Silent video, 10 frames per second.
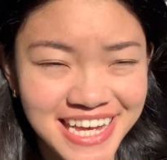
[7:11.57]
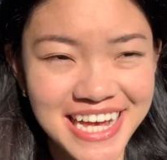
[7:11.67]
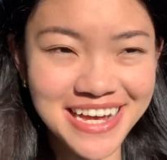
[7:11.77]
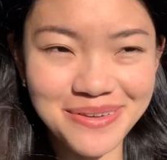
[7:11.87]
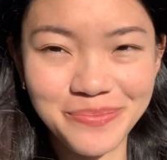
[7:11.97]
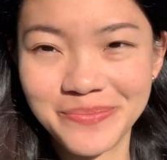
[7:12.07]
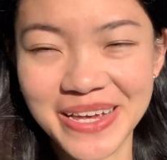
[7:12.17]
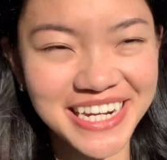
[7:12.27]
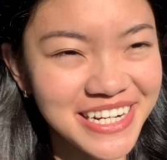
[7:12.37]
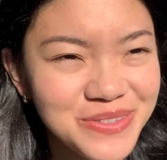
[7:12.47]
Um,
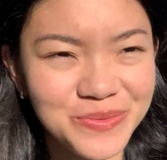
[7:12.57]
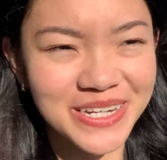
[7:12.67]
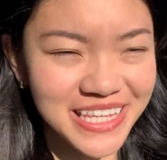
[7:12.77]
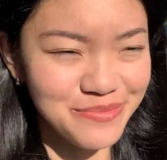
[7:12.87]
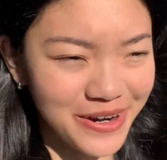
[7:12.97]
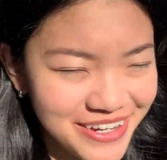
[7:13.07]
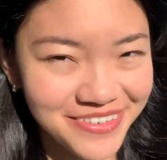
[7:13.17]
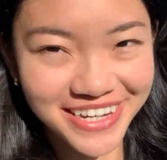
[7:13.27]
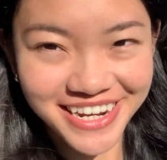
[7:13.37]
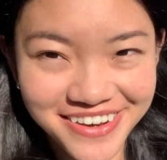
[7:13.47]
man, it is really bright
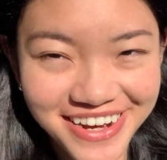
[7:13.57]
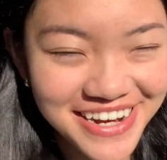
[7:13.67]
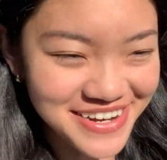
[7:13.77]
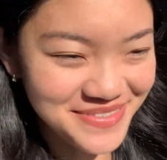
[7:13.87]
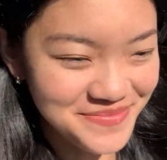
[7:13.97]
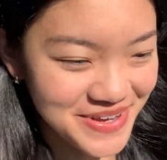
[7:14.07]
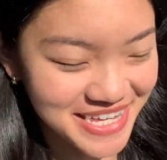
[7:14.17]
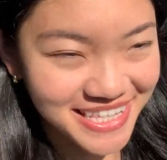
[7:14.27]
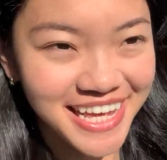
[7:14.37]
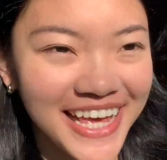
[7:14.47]
right now, um, but
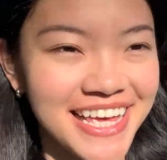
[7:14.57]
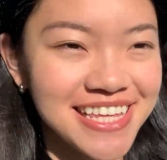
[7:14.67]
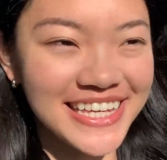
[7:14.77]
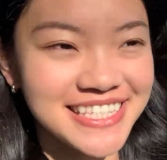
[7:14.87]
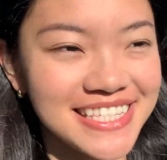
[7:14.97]
yes,